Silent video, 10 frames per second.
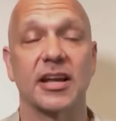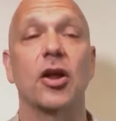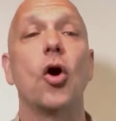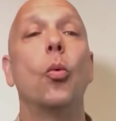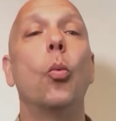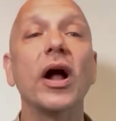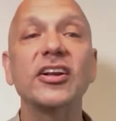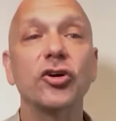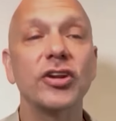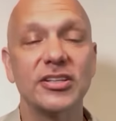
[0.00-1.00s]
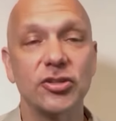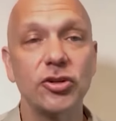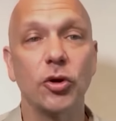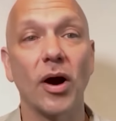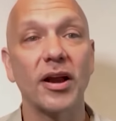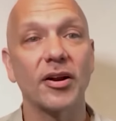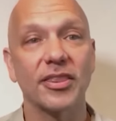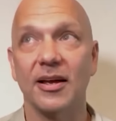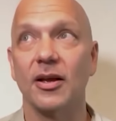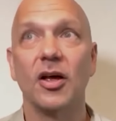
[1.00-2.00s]
in it? What could it do to you? What are
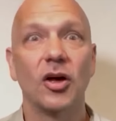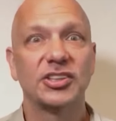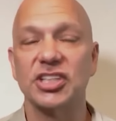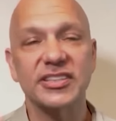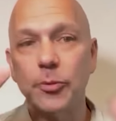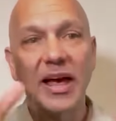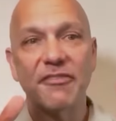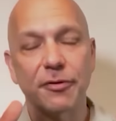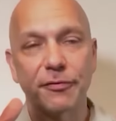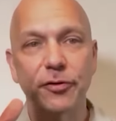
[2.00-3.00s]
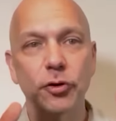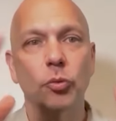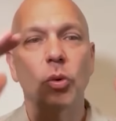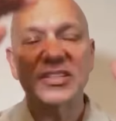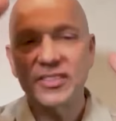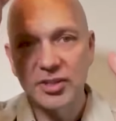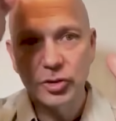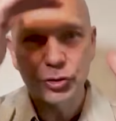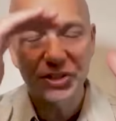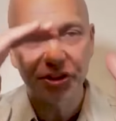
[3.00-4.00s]
the just like we have for food, what's the
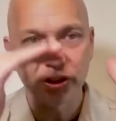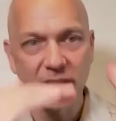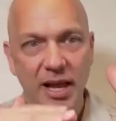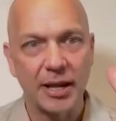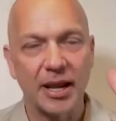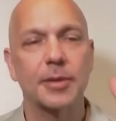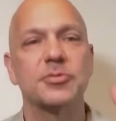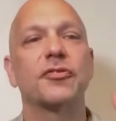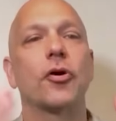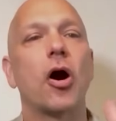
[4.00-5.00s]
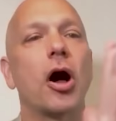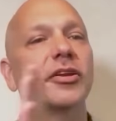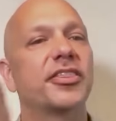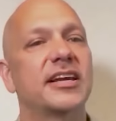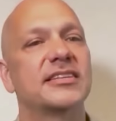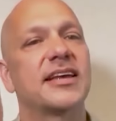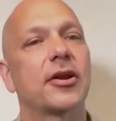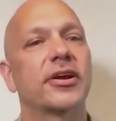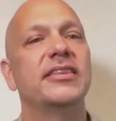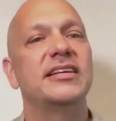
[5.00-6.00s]
nutritional line items for all the things that
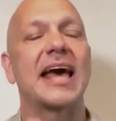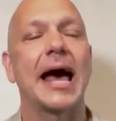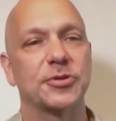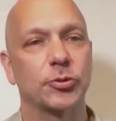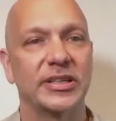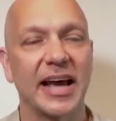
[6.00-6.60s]
are in these apps we